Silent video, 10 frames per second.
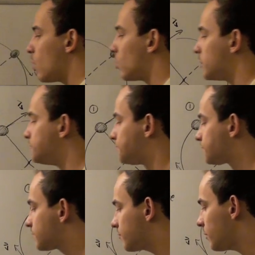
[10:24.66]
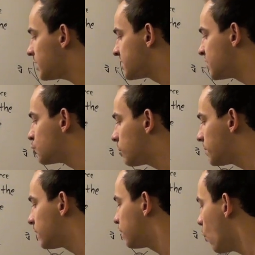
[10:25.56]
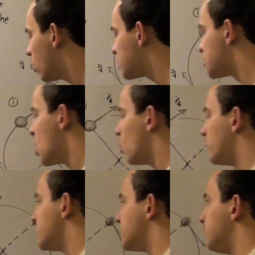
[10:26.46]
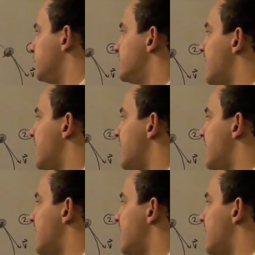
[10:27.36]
our centripetal force, we simply